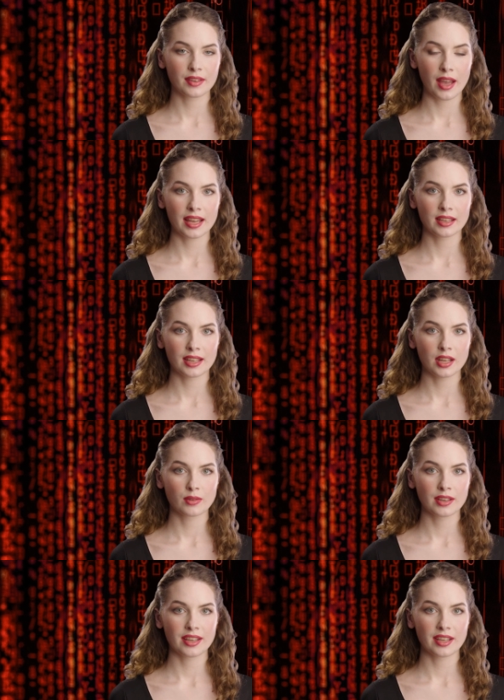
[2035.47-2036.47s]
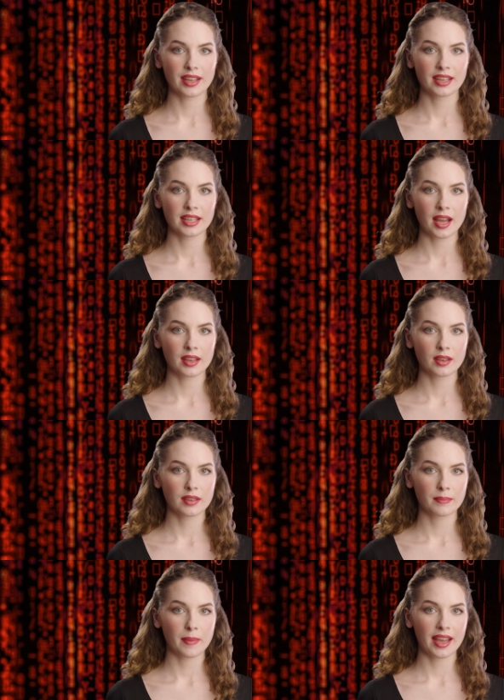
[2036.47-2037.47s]
Cybersecurity is an
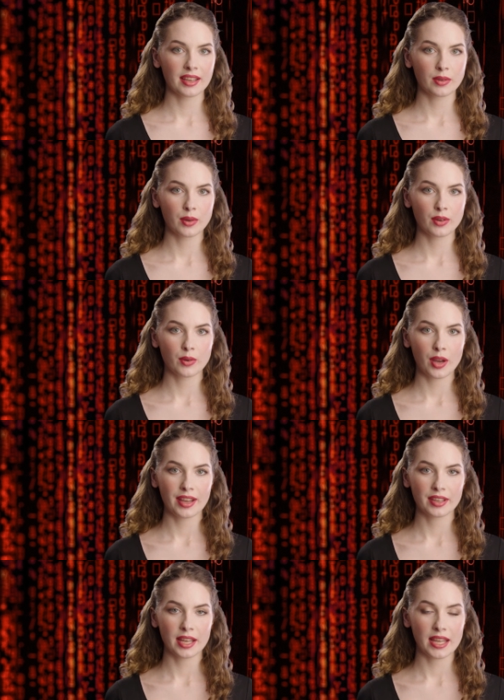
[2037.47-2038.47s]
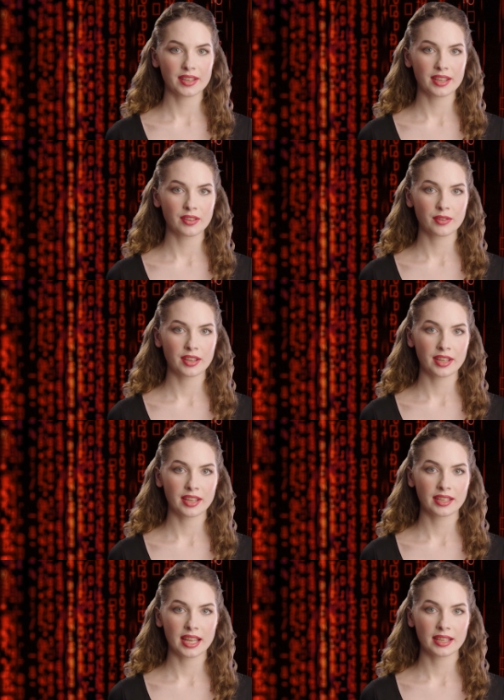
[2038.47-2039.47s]
ongoing battle that requires constant
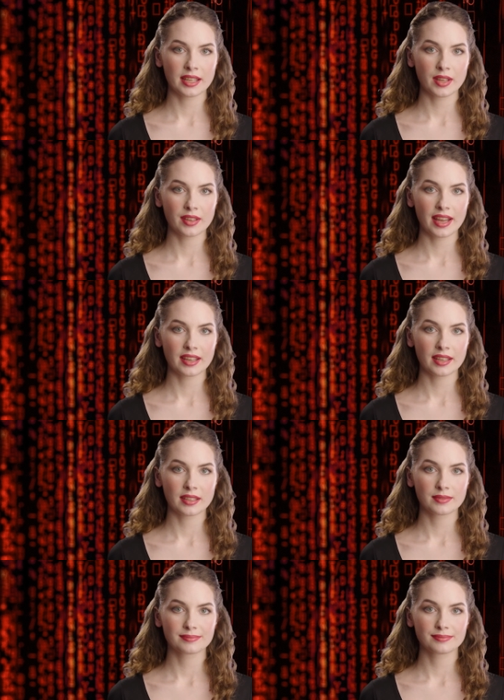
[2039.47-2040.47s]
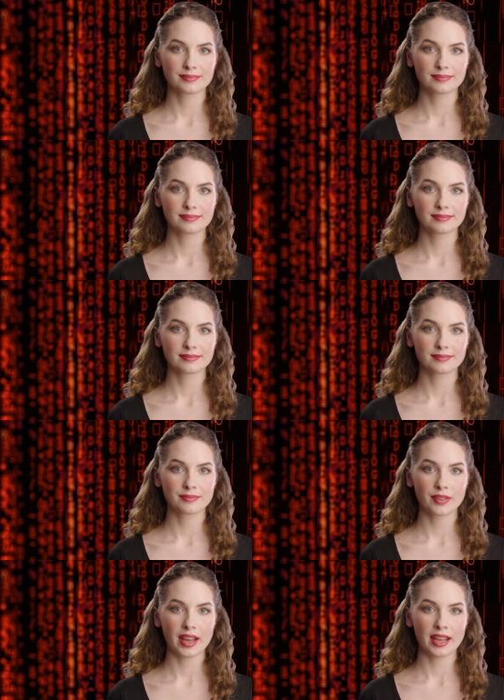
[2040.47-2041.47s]
vigilance and adaptation.
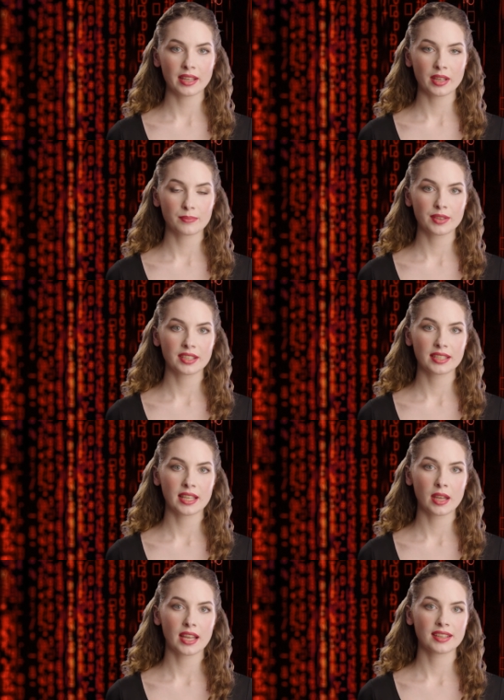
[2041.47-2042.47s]
Cybercriminals are